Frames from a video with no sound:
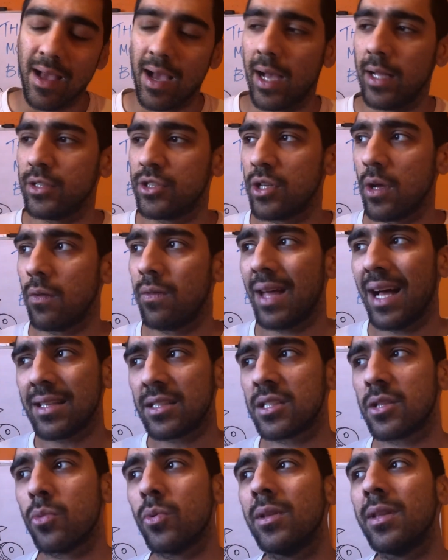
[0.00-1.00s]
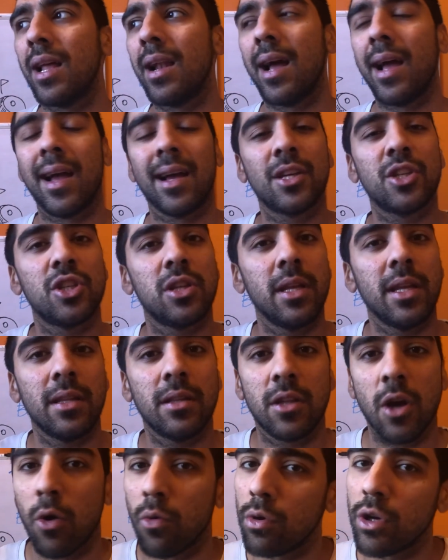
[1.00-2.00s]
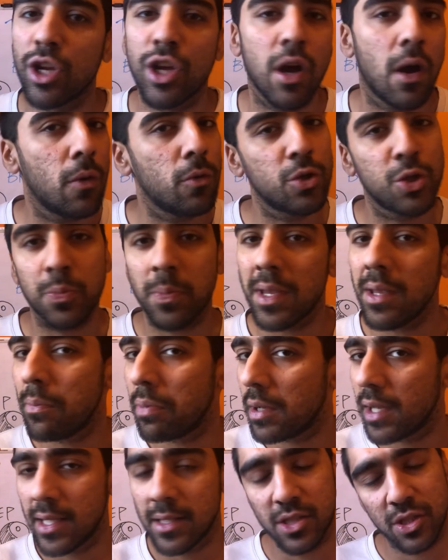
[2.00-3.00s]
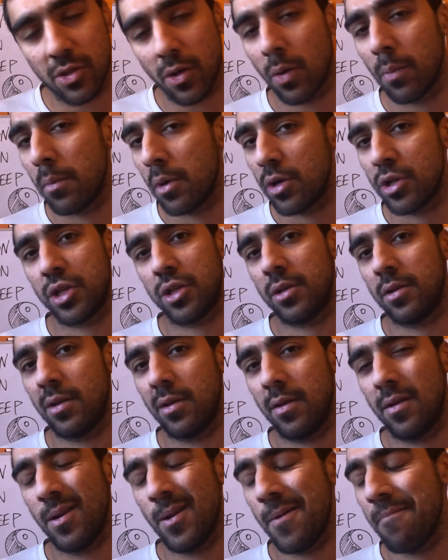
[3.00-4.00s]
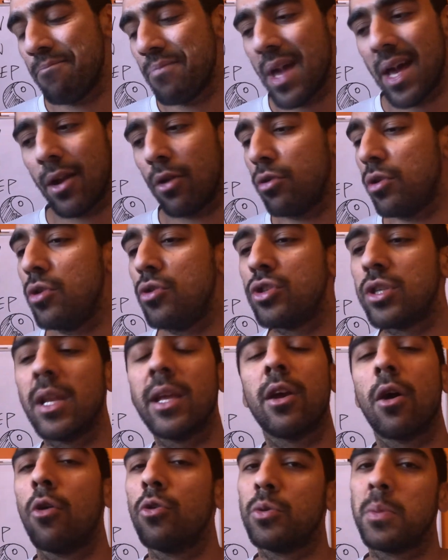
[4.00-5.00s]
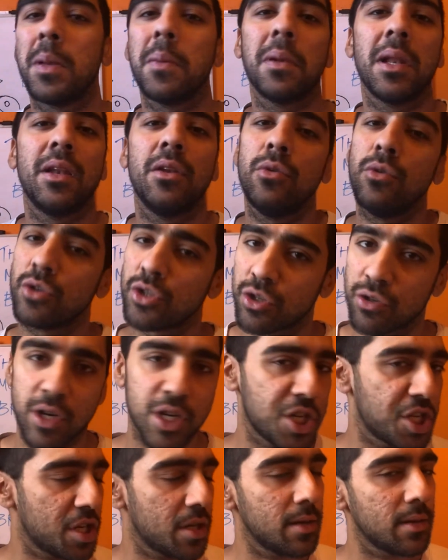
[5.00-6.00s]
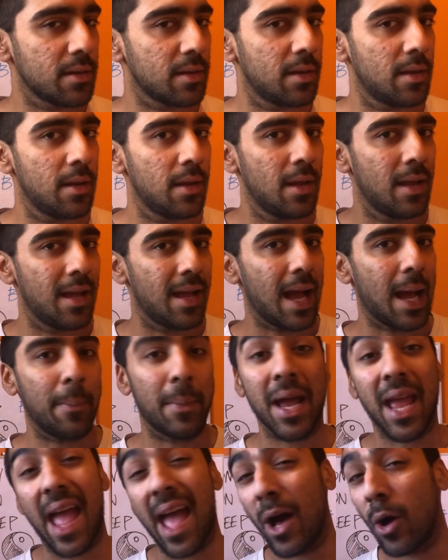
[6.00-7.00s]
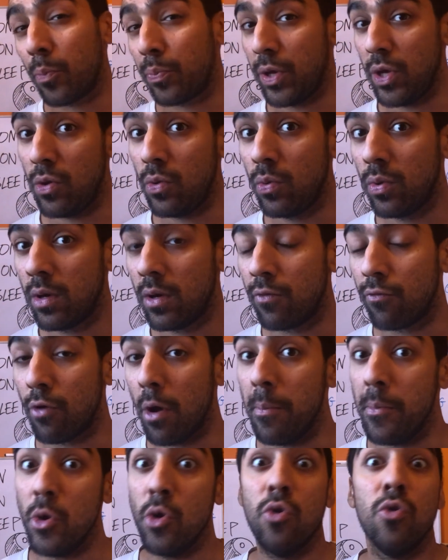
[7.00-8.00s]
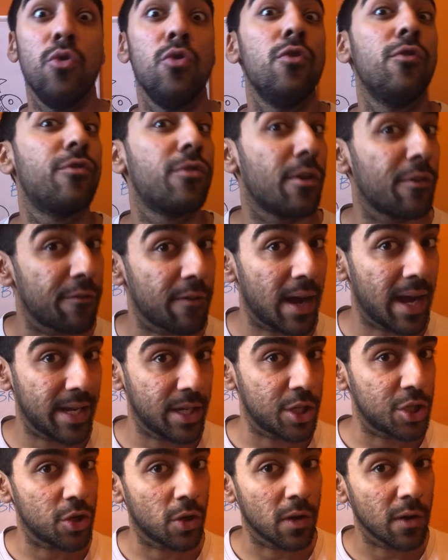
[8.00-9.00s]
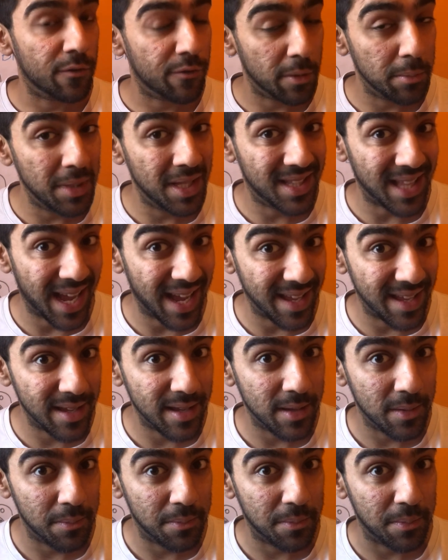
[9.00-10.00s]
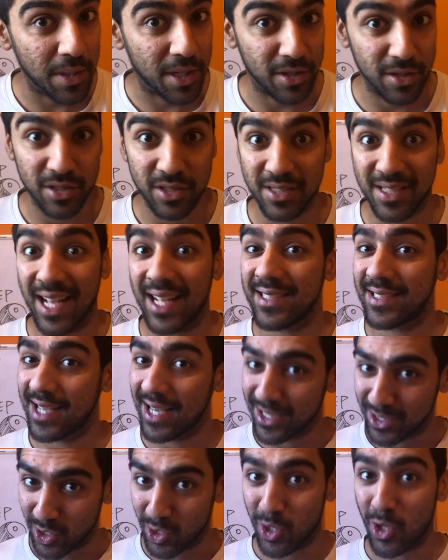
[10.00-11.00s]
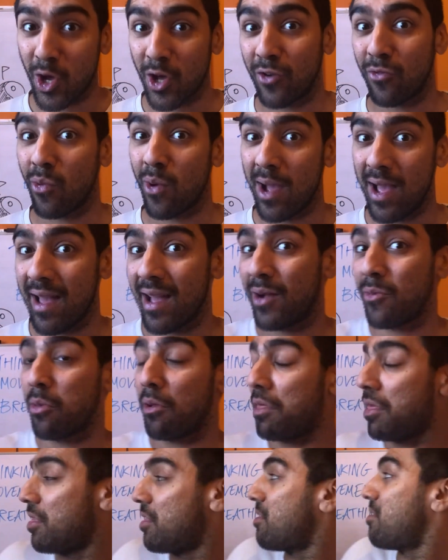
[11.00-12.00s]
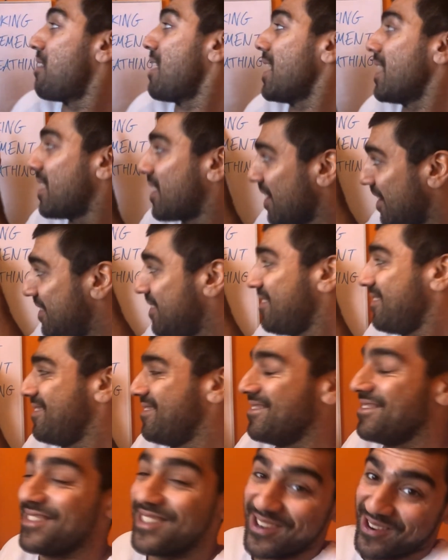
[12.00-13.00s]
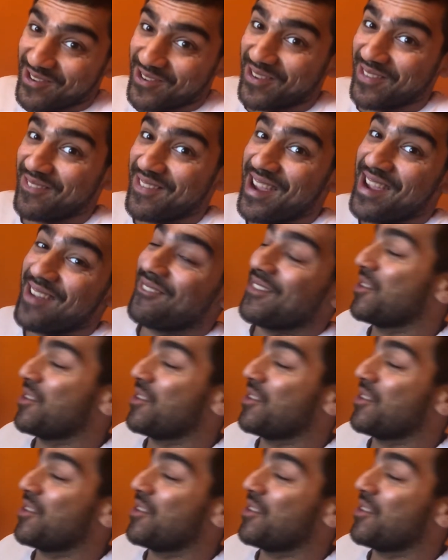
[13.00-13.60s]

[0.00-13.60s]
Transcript: And so that's the one that I actually don't coach people in so much. I don't usually coach people in nutrition. I might help you remove refined sugar from your diet, because that takes a lot of work with thinking, do you know what I mean?